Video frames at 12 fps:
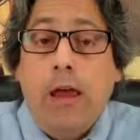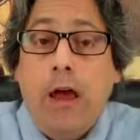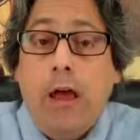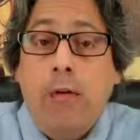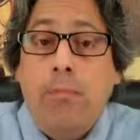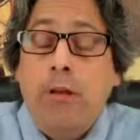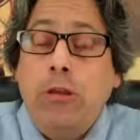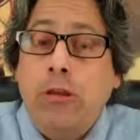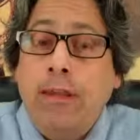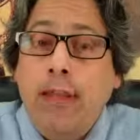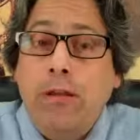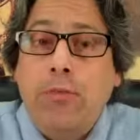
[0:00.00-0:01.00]
But you
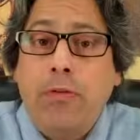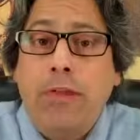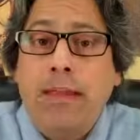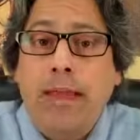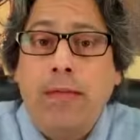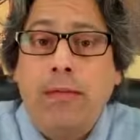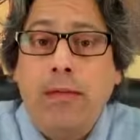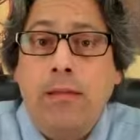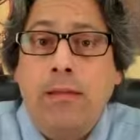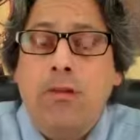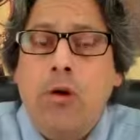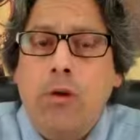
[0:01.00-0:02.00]
can't forget that
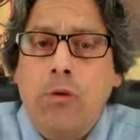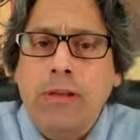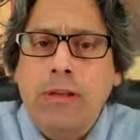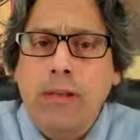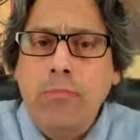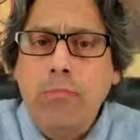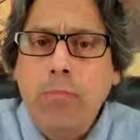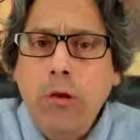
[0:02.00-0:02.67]
there's always a